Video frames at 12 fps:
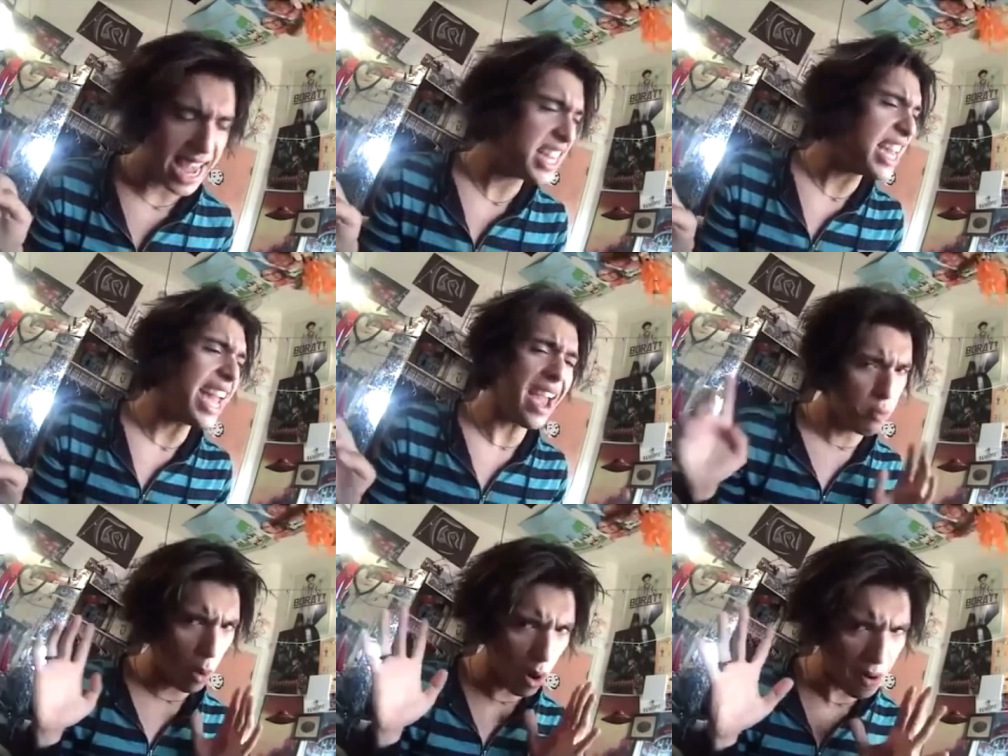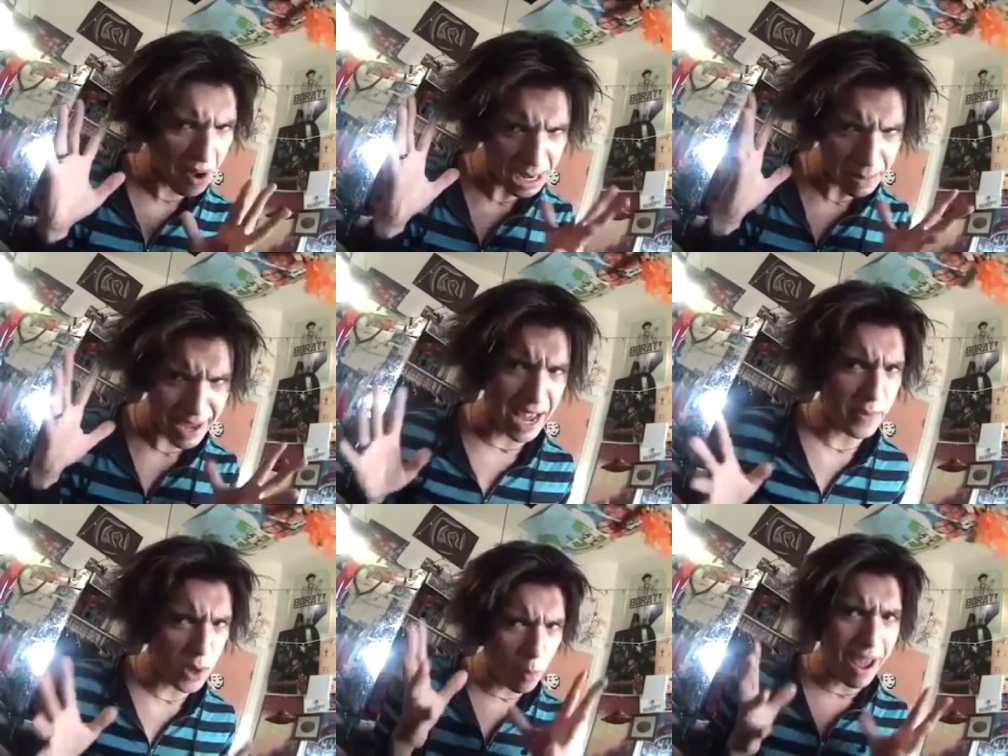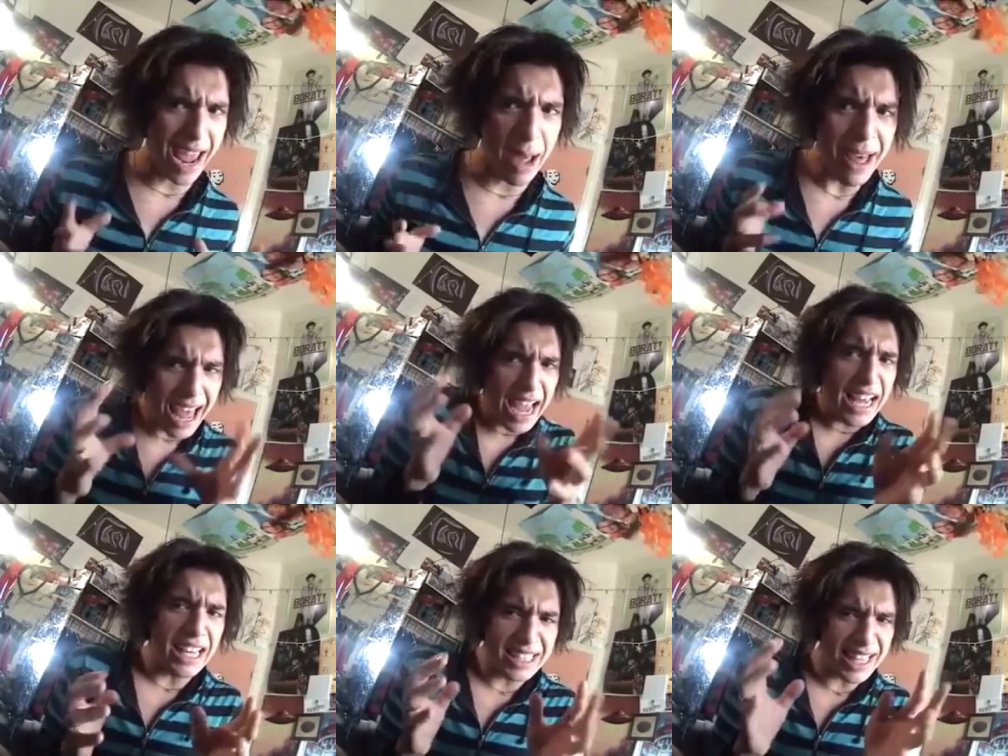And he had warned me of you, ma'am.
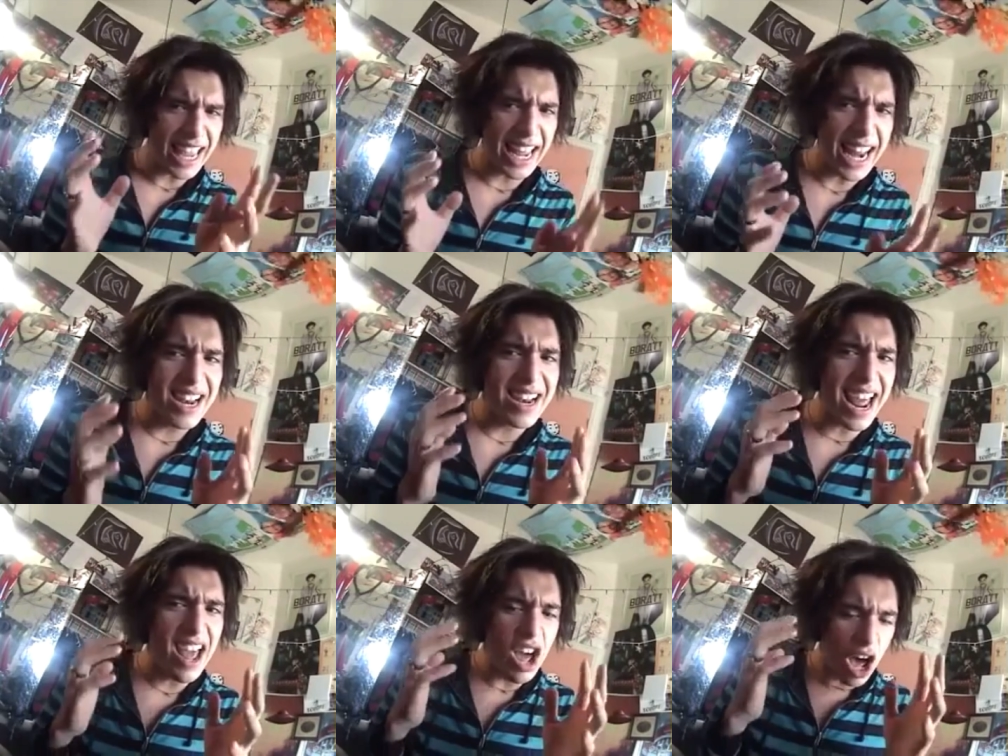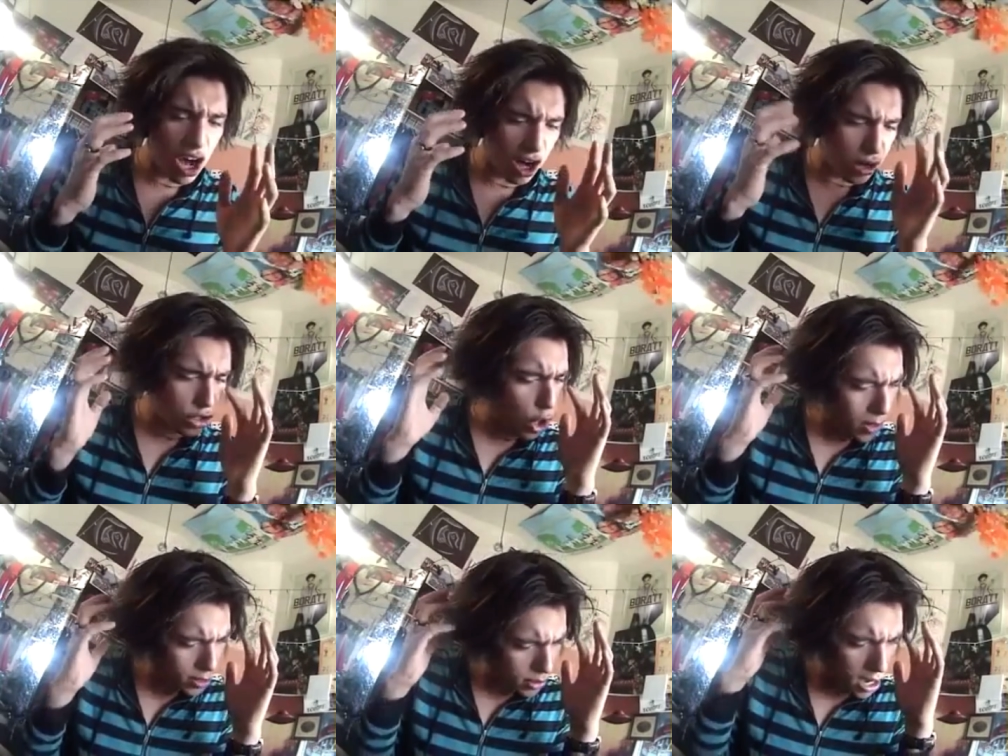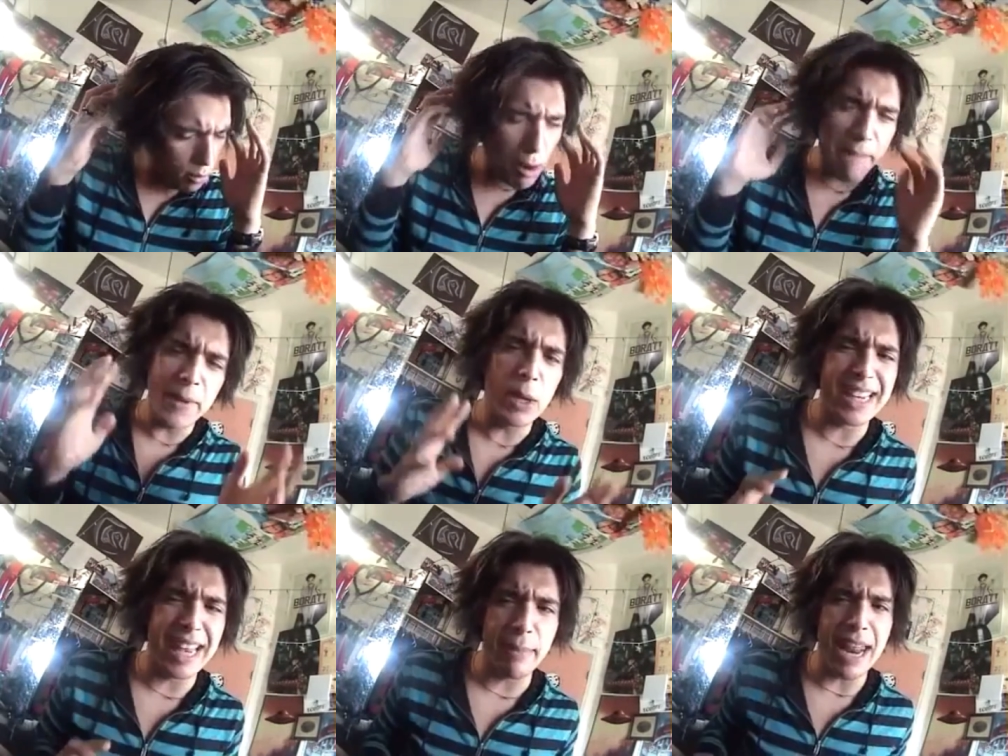And he said that uh, you was going to
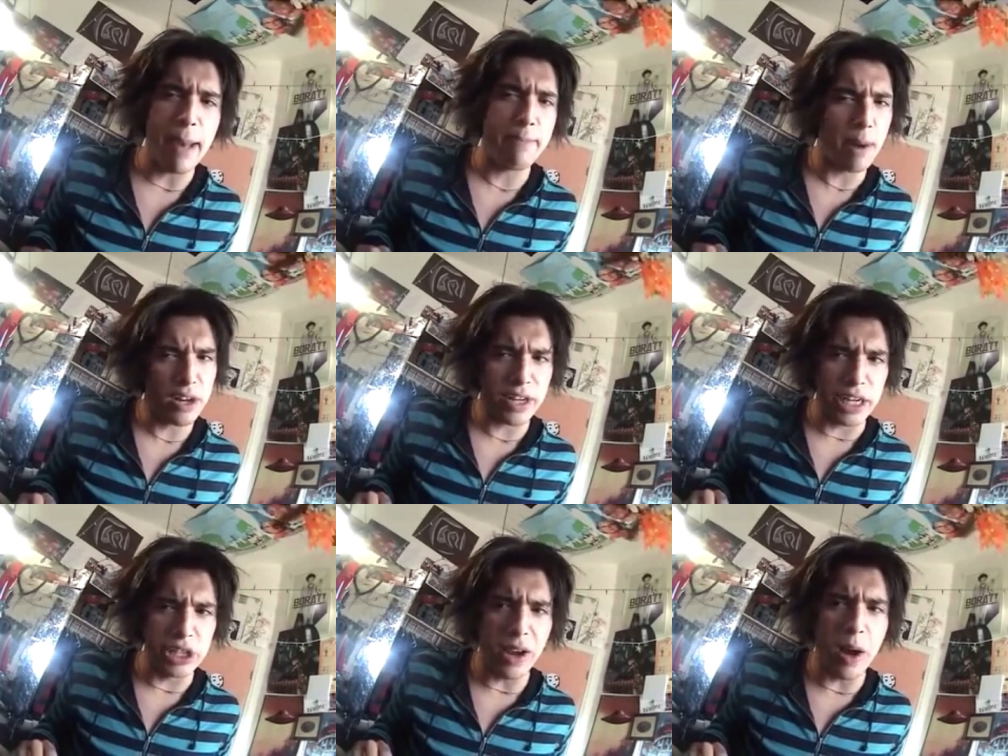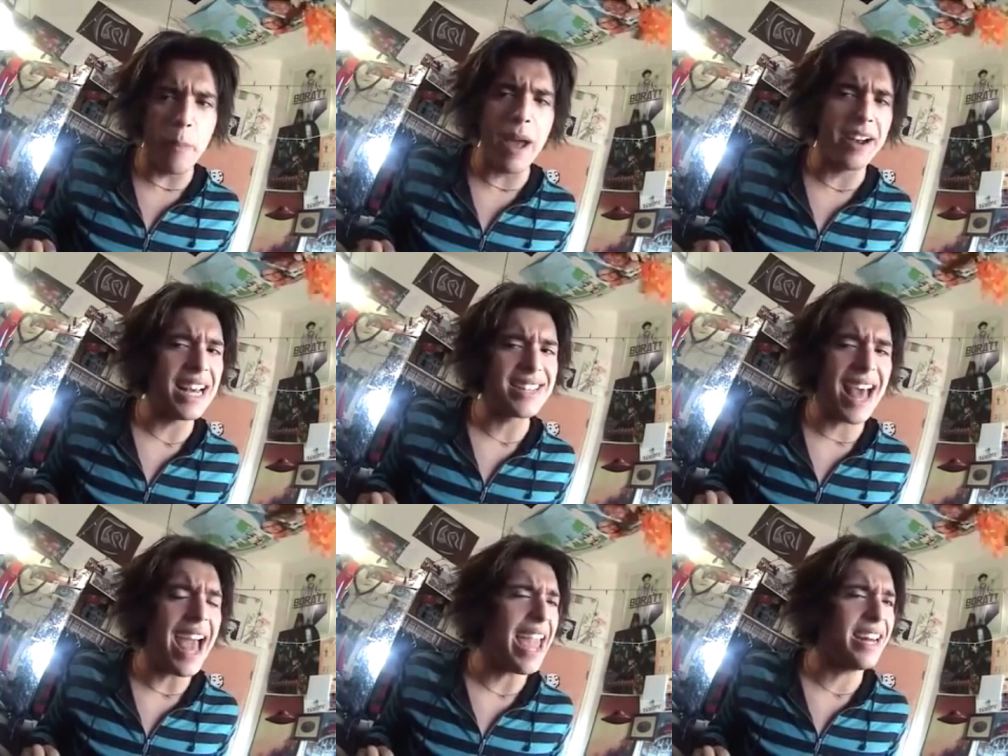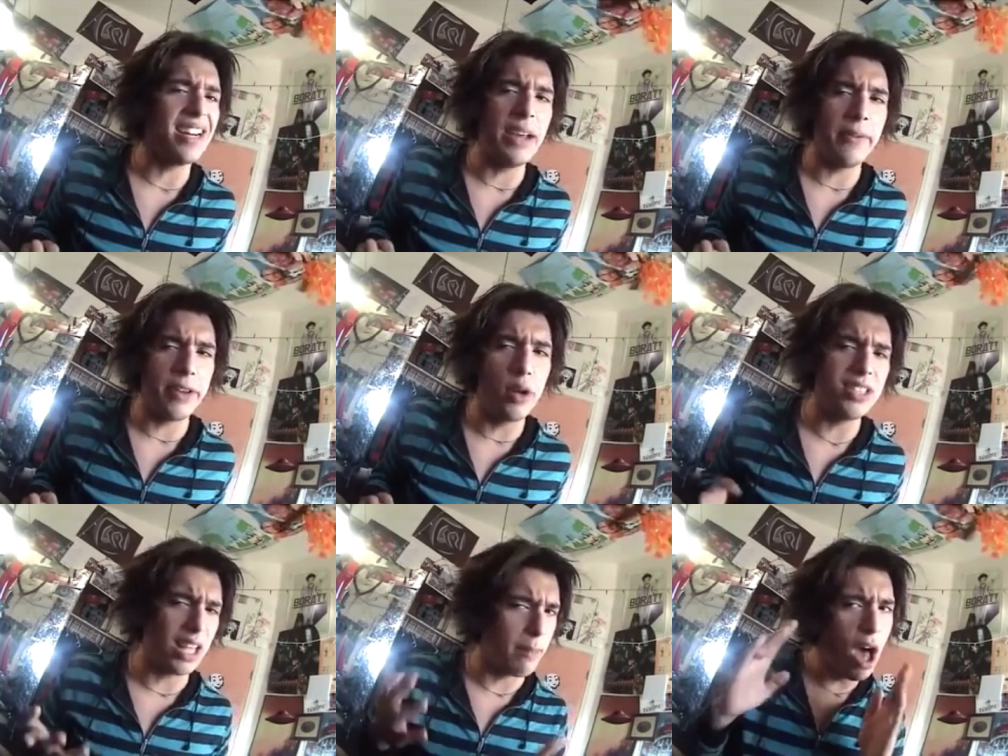refuse to give me that birth control unless I had
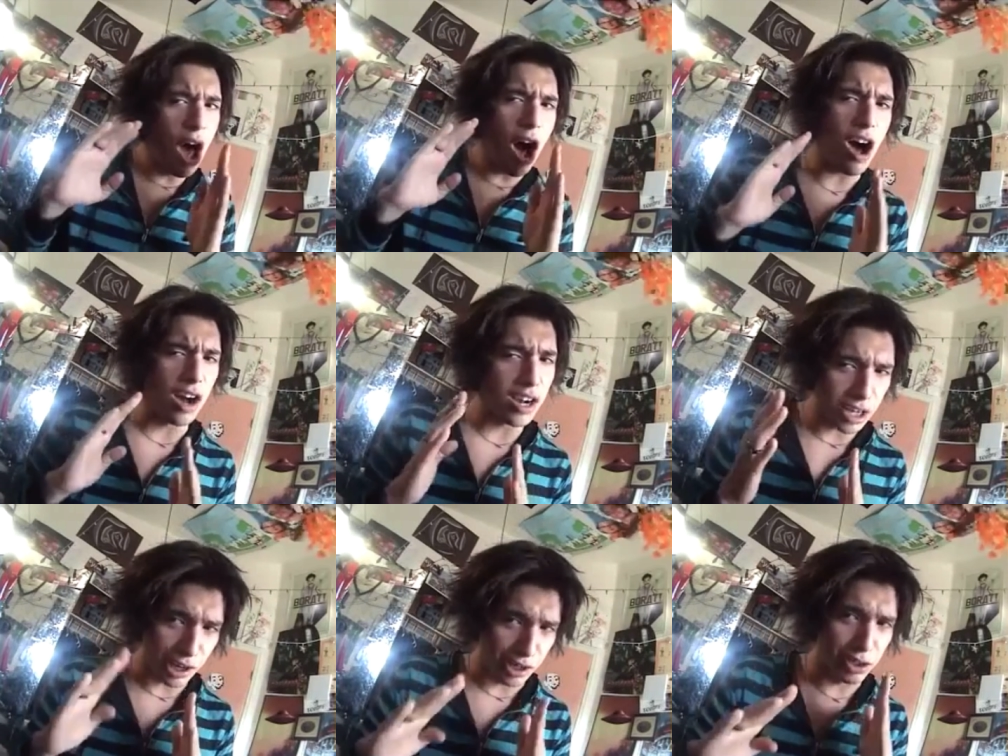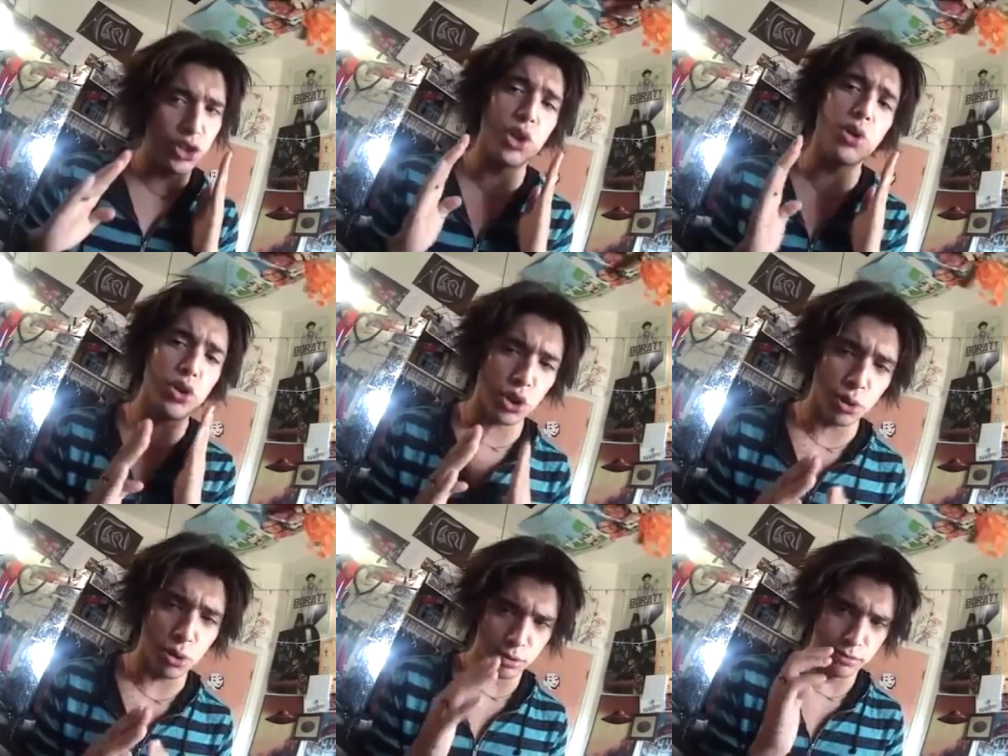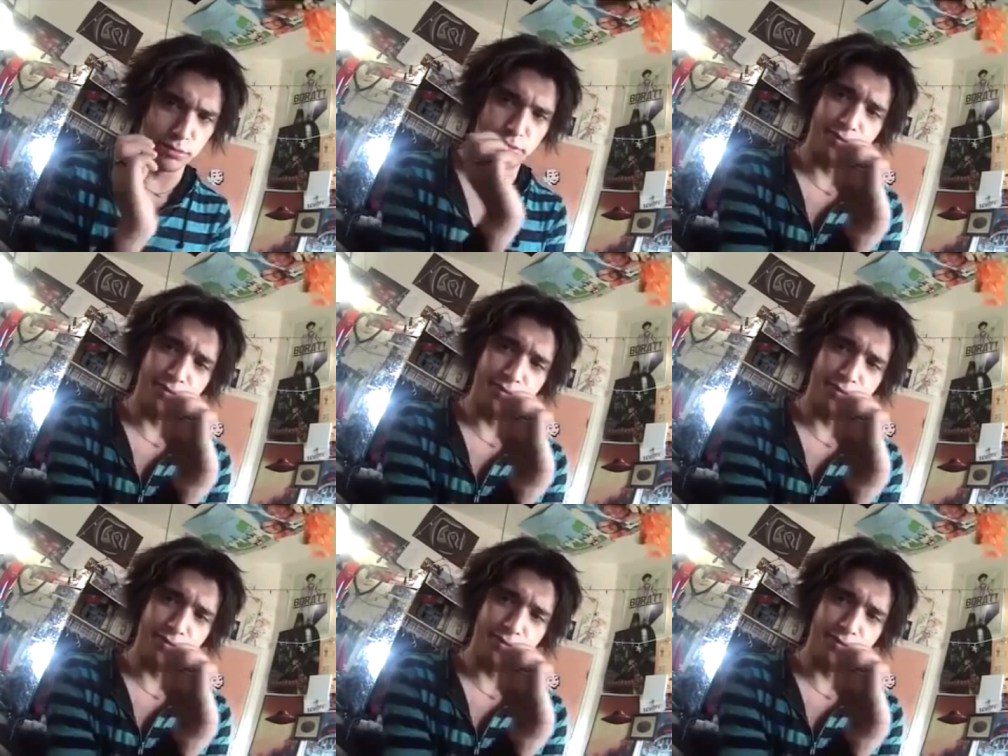delivered you some Hong Kong choo-choo.